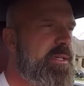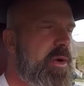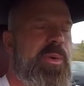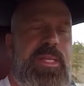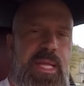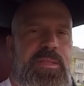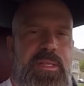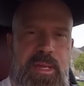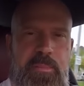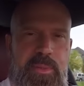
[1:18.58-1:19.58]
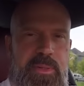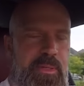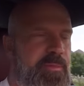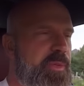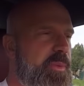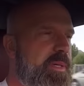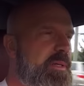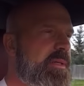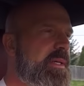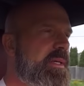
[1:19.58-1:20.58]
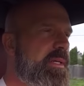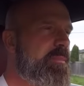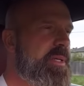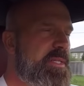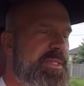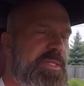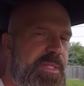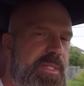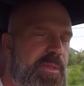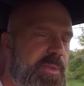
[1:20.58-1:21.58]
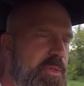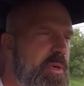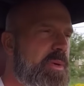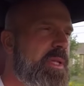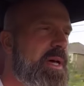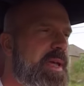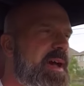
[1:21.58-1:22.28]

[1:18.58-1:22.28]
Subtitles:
go and get the number, if you will. But it doesn't deal with a whole lot